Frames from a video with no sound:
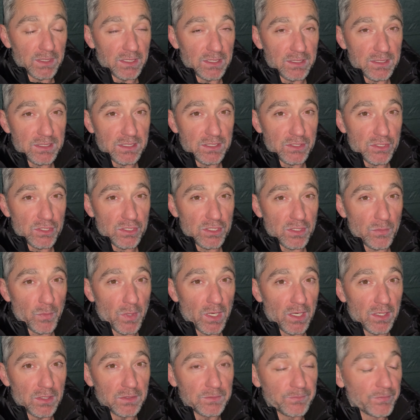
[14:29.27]
the decision
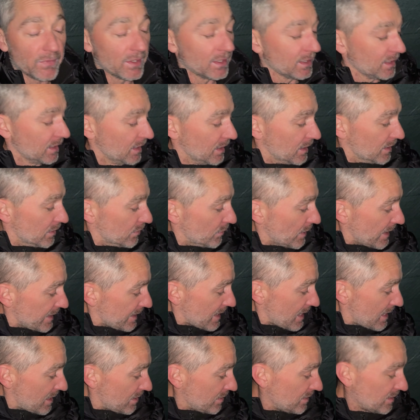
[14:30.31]
tomorrow. Right
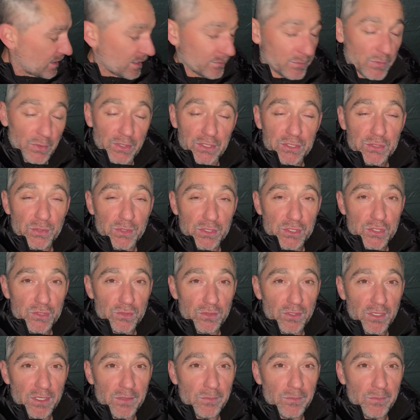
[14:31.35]
now, I'm going to enjoy